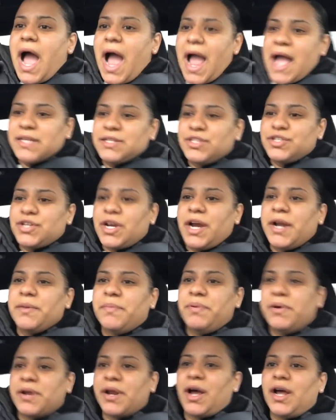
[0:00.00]
I had to try to
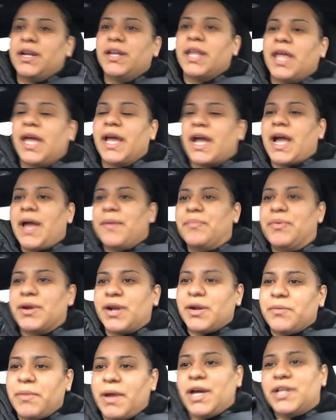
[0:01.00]
put on like I put
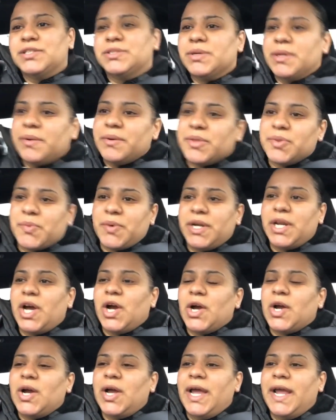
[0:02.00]
on my underwear with one
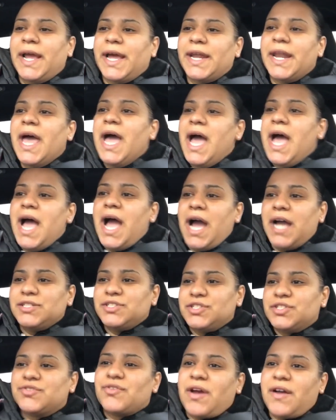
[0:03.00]
hand. I
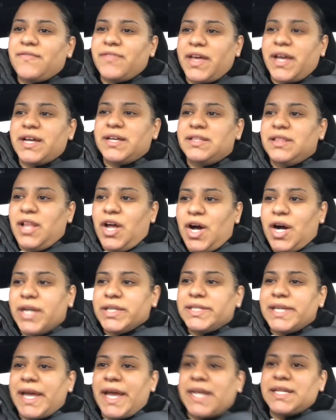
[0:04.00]
just grabbed like a long
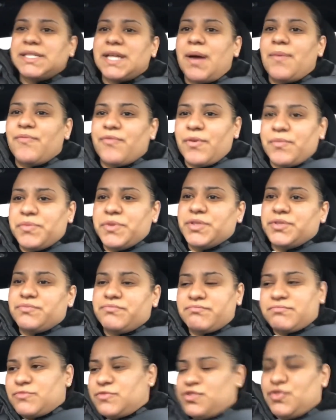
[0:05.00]
tank top from the
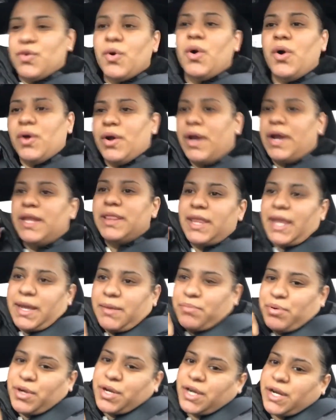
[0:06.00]
drawer and
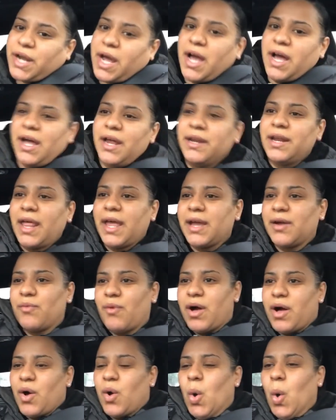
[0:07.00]
like put it on like
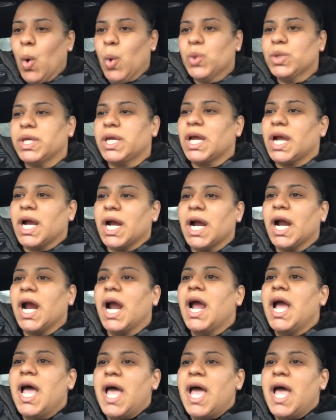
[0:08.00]
while holding her.